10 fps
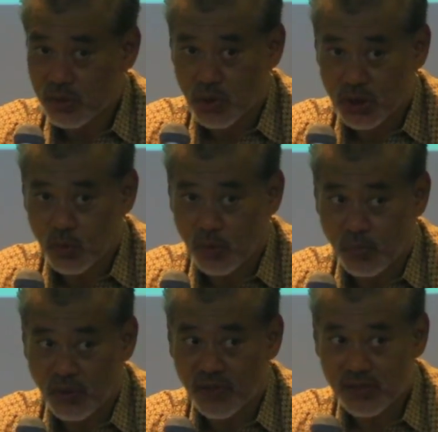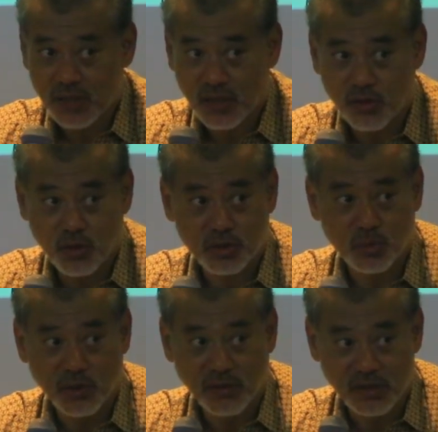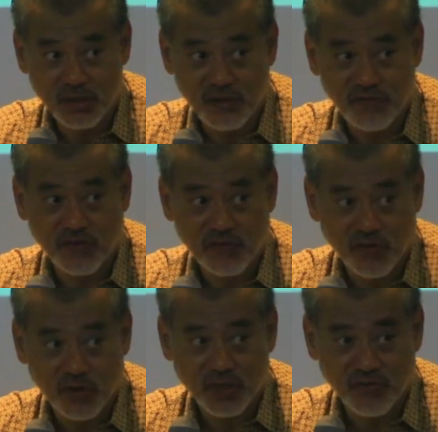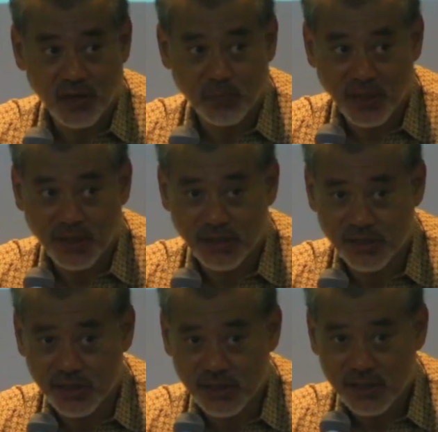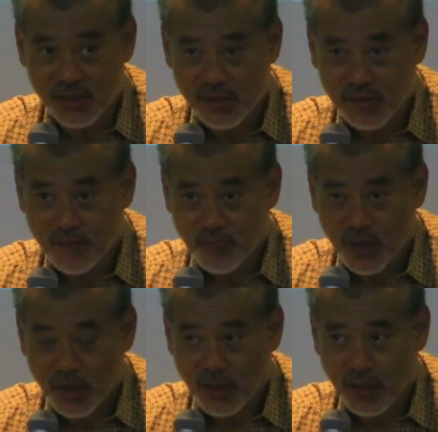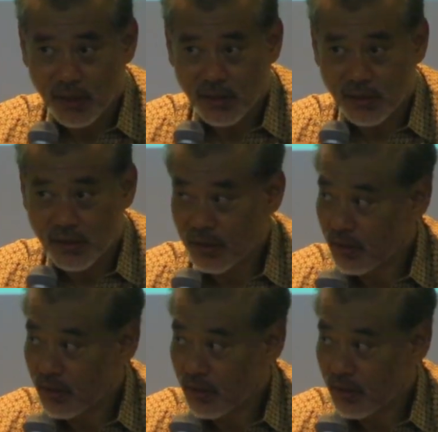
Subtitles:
which were previously thought to be reserved for developing countries. And